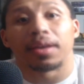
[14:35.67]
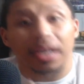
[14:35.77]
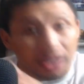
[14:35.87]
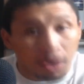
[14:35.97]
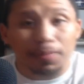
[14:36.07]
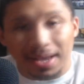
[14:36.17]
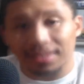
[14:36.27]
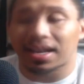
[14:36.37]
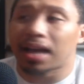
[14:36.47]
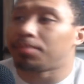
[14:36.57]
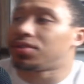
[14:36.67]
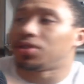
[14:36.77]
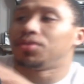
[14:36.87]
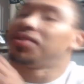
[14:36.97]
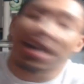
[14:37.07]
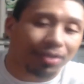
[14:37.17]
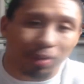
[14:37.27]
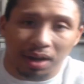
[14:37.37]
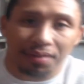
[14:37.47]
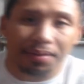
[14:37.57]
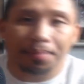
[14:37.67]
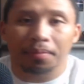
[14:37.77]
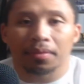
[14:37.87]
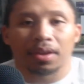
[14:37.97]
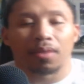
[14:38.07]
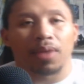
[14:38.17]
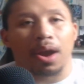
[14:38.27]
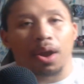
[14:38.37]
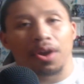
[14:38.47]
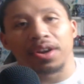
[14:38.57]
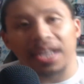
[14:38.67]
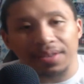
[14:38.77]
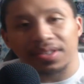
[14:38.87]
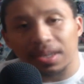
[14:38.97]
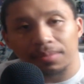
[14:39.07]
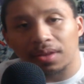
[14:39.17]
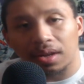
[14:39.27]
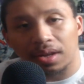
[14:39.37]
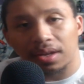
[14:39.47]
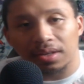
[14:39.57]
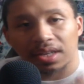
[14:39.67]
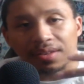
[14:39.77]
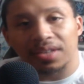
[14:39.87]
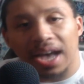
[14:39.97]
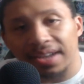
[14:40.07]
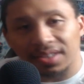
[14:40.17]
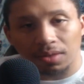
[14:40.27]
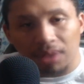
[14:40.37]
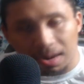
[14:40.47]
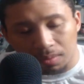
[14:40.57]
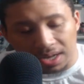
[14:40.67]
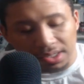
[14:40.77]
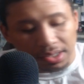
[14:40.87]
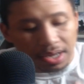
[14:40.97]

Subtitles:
He goes back in time to 2012, where gives him gives Hyacinth the ride watch,